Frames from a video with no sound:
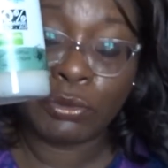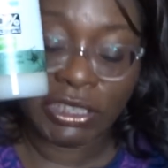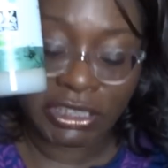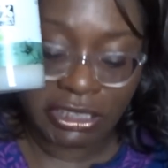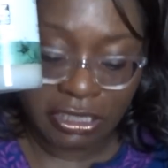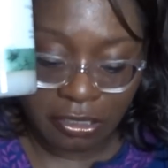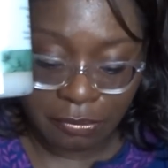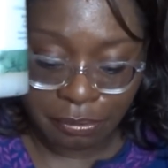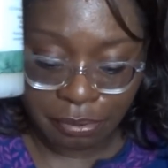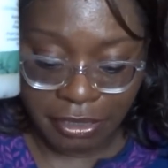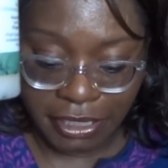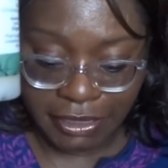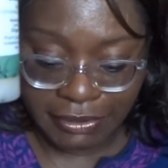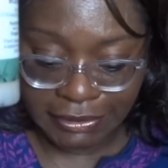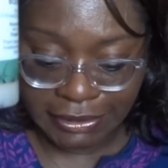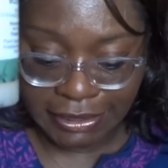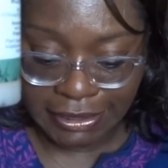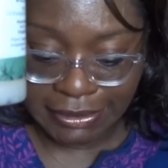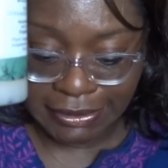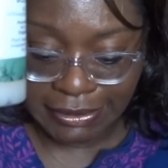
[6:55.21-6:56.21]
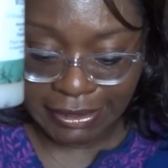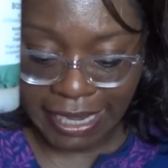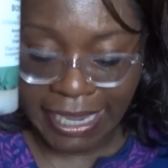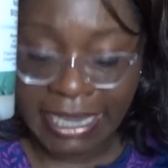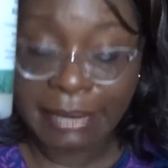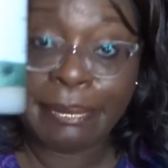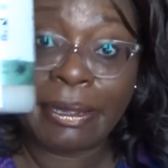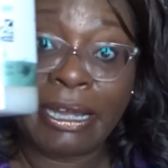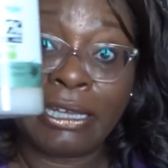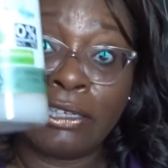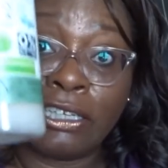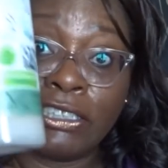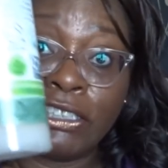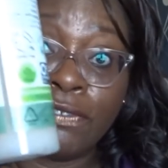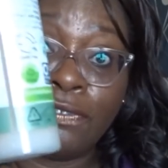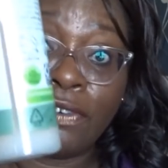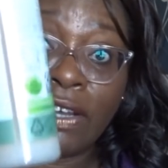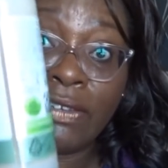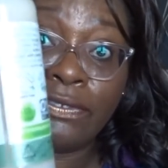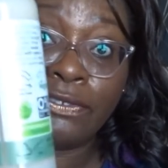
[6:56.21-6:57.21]
retail price is
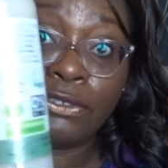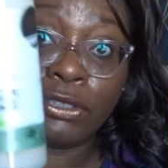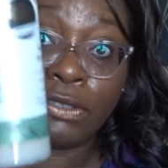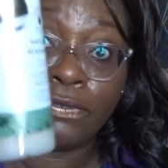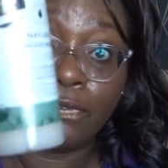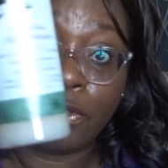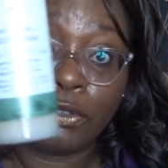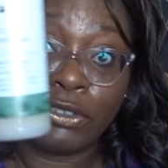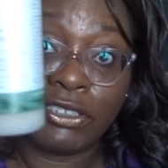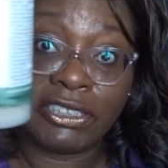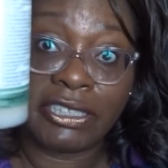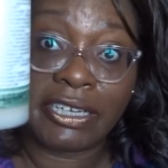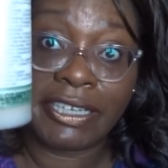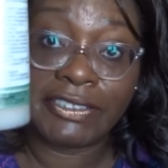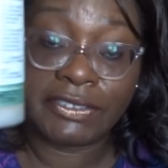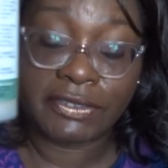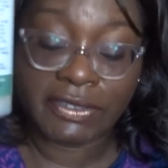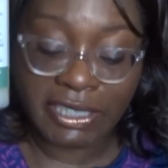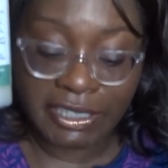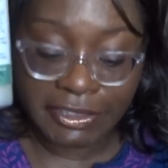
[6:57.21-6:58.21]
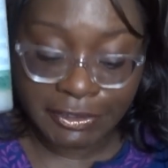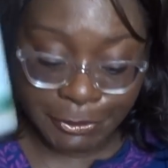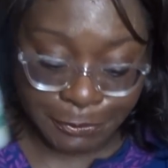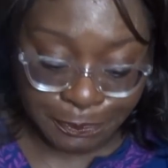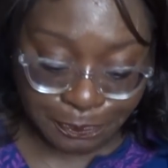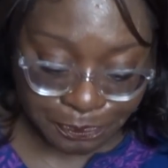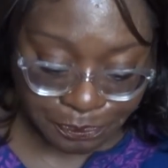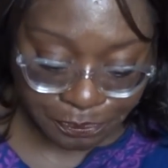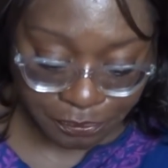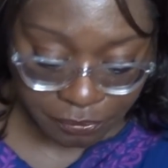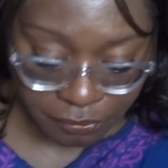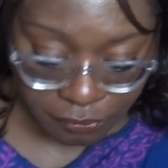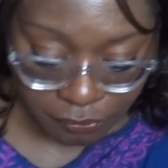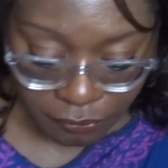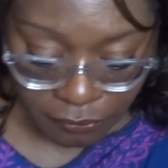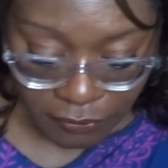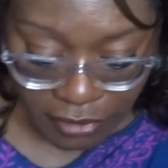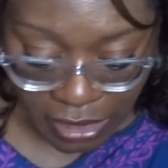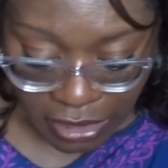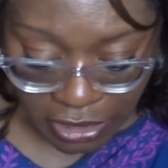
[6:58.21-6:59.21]
£8.95 for the full size of this.
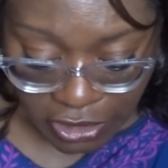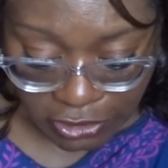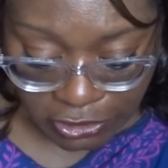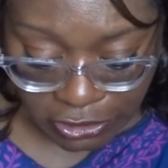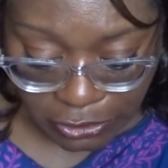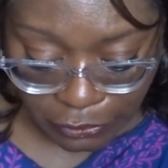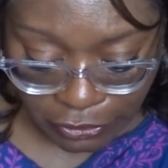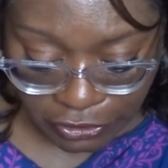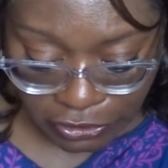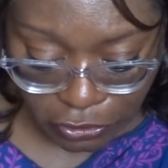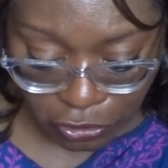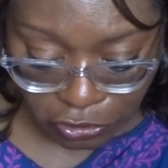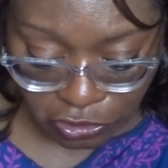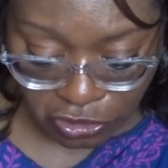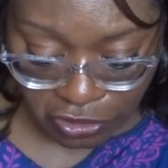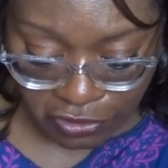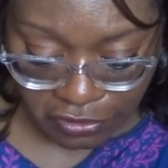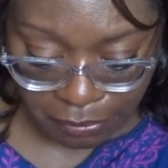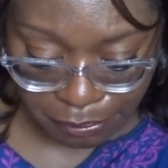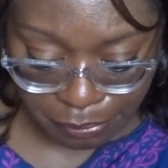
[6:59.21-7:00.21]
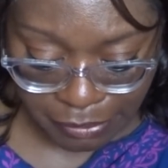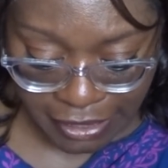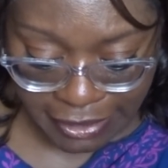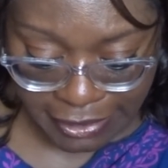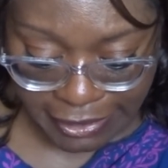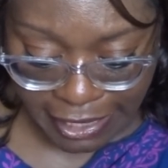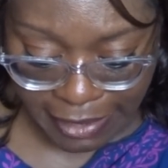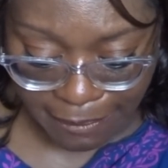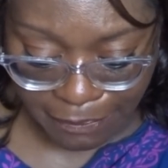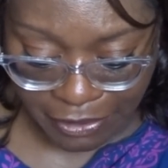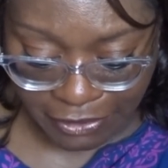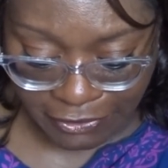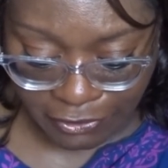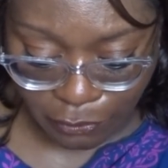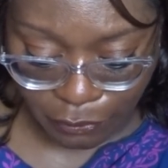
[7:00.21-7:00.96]
So it's not just the brand name that's